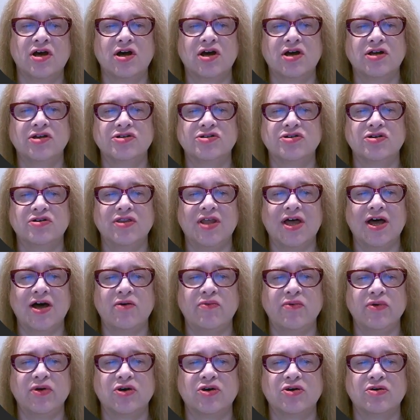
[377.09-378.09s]
And so now
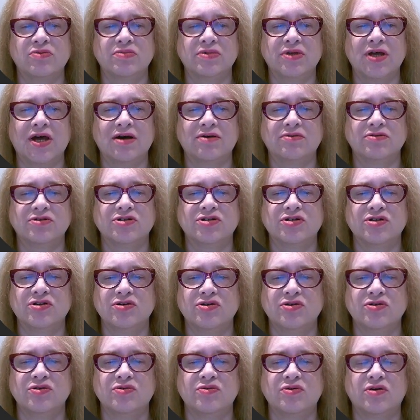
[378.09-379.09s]
we come down
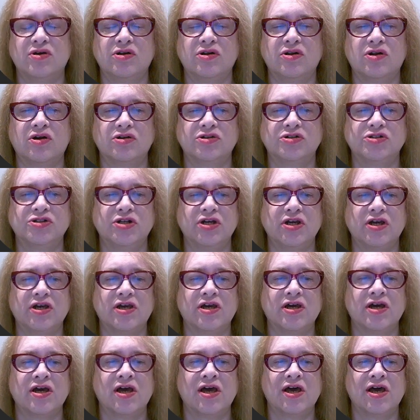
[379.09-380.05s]
to logic